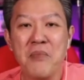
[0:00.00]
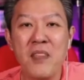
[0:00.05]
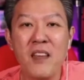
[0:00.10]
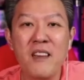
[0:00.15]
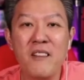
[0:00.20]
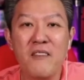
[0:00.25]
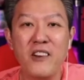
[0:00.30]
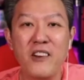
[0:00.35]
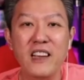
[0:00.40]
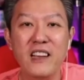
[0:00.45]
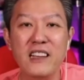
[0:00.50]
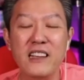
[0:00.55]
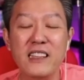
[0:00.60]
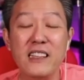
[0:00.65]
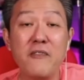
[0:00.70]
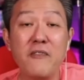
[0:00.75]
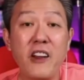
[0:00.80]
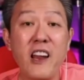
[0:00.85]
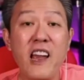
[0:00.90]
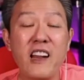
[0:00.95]
It's
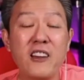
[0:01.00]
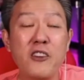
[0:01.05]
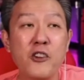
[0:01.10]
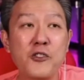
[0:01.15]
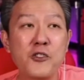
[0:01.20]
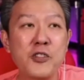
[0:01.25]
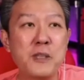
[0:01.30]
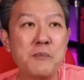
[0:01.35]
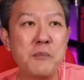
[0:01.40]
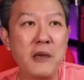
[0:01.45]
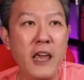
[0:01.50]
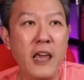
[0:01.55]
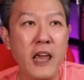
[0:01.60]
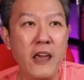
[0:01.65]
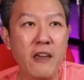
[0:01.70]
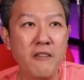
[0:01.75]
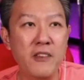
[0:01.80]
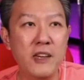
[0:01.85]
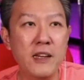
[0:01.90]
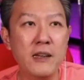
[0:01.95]
a very unconscious
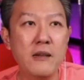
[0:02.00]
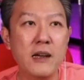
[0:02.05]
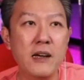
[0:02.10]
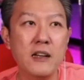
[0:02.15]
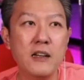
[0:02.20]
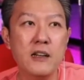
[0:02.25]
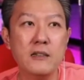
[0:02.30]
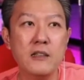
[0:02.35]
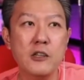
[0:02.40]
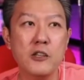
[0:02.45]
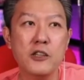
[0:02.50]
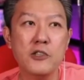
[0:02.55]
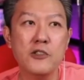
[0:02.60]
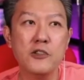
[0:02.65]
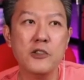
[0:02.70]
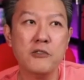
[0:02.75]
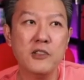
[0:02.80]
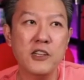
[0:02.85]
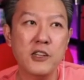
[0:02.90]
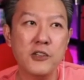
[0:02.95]
behavior. The
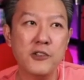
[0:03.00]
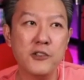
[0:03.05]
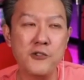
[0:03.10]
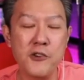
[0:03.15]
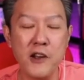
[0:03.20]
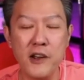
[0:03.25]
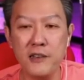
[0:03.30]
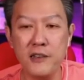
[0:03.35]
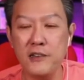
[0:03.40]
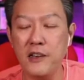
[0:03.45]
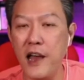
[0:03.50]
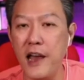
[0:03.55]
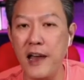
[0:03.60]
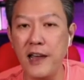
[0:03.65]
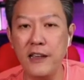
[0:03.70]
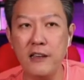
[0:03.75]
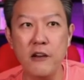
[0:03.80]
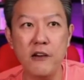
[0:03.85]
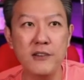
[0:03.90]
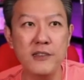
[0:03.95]
shoulder shrug, the
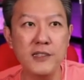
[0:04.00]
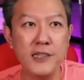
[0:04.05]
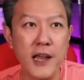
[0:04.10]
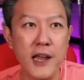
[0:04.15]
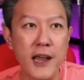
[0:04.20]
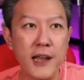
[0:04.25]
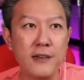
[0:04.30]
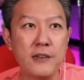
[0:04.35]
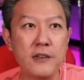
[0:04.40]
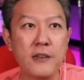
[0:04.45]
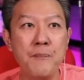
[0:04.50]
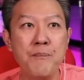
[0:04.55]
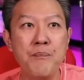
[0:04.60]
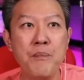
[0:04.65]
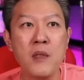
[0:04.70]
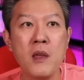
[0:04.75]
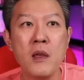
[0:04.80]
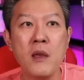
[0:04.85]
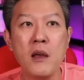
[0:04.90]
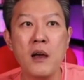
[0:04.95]
eye contact.
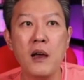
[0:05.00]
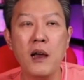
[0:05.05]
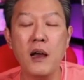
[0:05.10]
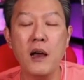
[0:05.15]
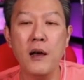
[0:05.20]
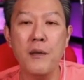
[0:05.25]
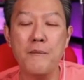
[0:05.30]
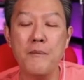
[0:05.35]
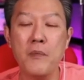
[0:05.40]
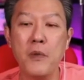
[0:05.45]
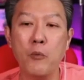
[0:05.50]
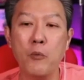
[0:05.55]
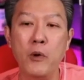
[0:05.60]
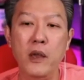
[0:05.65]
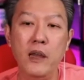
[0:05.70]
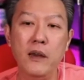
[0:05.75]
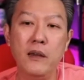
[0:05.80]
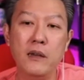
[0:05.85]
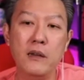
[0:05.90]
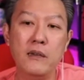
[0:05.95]

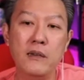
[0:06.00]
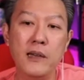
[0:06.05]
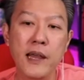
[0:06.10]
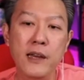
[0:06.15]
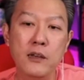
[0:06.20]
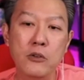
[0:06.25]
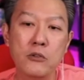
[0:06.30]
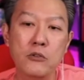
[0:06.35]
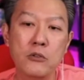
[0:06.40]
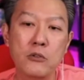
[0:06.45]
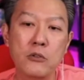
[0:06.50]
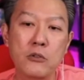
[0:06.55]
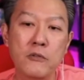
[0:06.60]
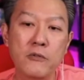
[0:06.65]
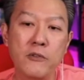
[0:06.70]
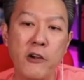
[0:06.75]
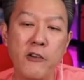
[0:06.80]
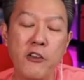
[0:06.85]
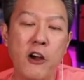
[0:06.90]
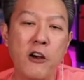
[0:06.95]
We tend to
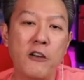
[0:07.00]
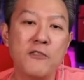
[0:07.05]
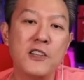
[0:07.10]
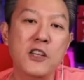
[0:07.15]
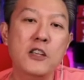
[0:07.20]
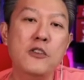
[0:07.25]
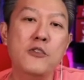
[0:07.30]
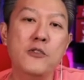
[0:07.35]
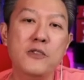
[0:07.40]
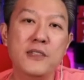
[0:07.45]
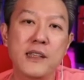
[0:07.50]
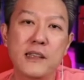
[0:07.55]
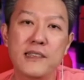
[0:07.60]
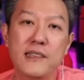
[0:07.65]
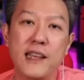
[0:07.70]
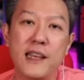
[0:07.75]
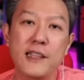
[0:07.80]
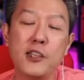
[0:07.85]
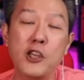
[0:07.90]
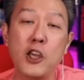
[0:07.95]
very often use this
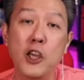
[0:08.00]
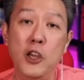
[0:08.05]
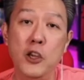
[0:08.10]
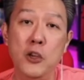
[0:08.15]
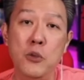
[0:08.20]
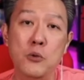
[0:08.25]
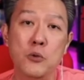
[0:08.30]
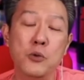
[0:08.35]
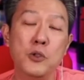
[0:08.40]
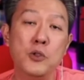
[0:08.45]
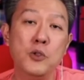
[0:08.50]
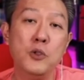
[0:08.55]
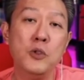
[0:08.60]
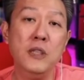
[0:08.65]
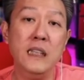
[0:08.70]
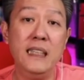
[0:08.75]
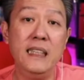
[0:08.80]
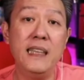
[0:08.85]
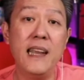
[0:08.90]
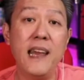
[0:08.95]
as cues to
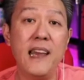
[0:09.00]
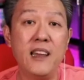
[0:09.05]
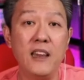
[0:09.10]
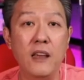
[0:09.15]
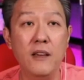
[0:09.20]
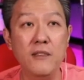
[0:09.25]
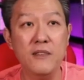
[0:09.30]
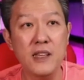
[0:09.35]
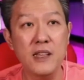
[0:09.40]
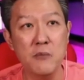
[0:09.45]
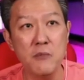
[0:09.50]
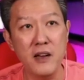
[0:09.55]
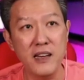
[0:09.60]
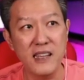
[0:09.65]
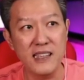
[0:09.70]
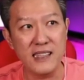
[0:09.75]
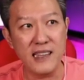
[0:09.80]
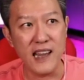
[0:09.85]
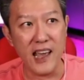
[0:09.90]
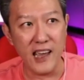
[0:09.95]
detect if someone
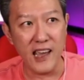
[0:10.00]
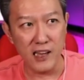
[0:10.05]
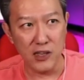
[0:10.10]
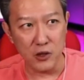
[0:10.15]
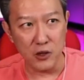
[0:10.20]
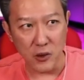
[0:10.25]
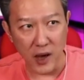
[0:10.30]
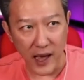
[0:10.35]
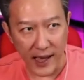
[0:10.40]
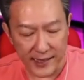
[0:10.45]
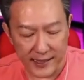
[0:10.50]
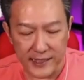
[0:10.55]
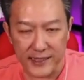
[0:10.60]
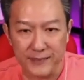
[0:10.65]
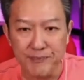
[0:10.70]
is lying to us.